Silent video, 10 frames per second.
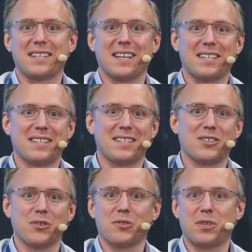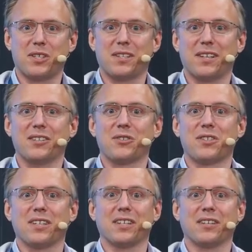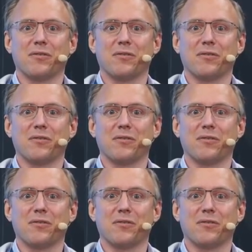guest is also particularly interesting